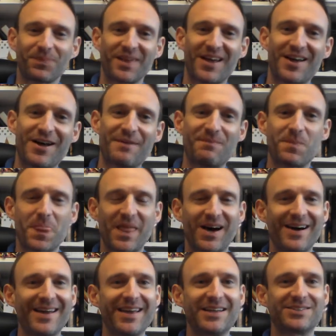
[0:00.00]

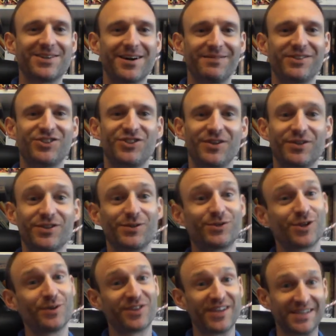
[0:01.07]
I encouraged you to do
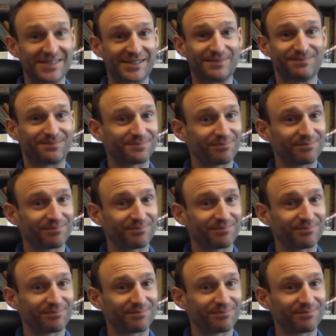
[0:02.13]
two things.